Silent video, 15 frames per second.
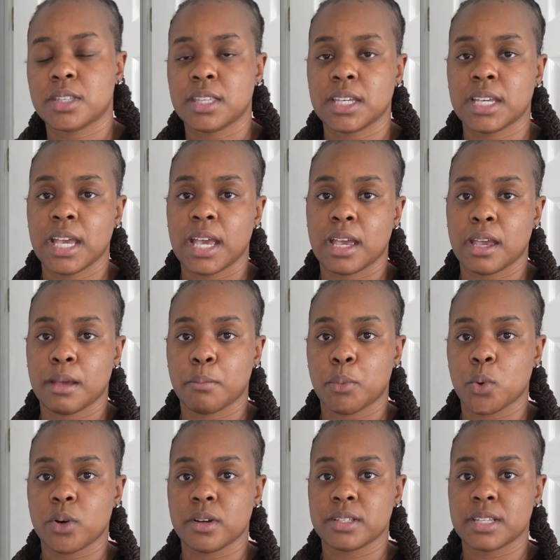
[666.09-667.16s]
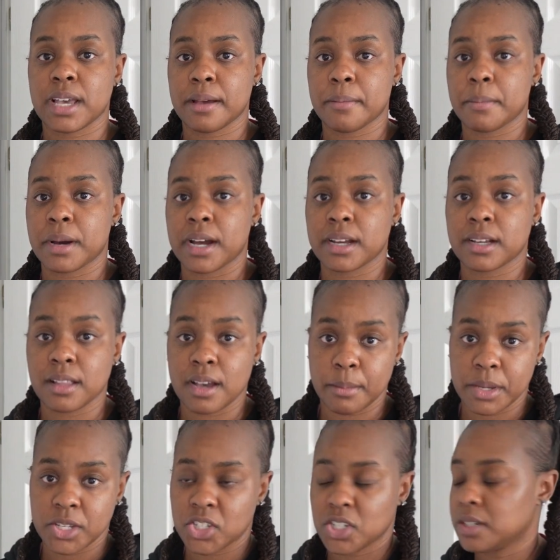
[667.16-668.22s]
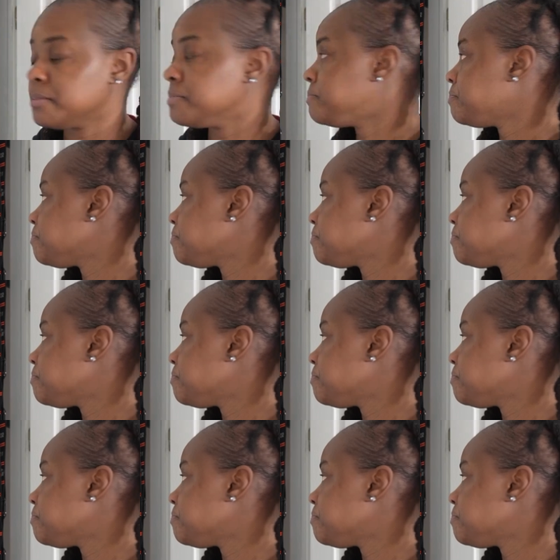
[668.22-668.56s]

the hang boards at my climbing gym.